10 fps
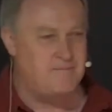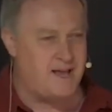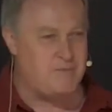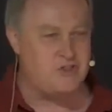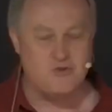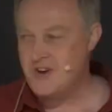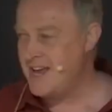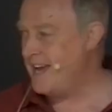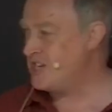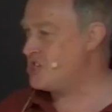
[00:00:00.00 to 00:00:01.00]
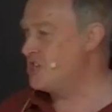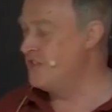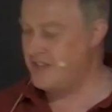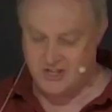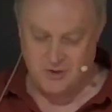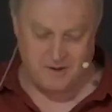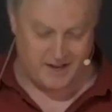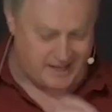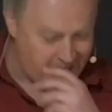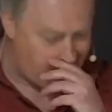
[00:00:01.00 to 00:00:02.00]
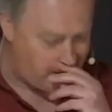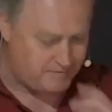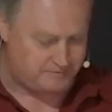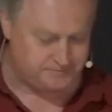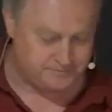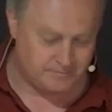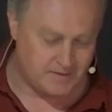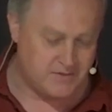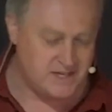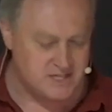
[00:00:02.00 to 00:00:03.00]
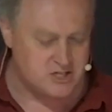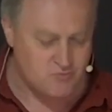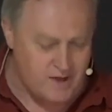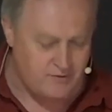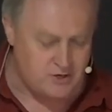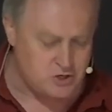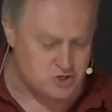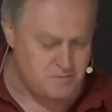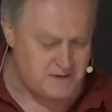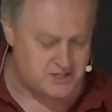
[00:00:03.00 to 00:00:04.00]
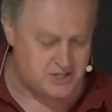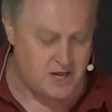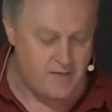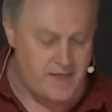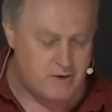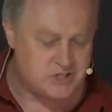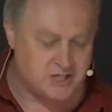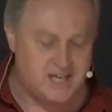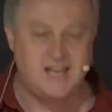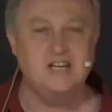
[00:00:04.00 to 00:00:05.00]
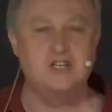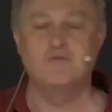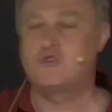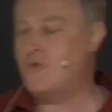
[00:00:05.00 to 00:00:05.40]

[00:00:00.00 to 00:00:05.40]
maybe the reaction that you might get. This is a revolutionary message. There is a kingdom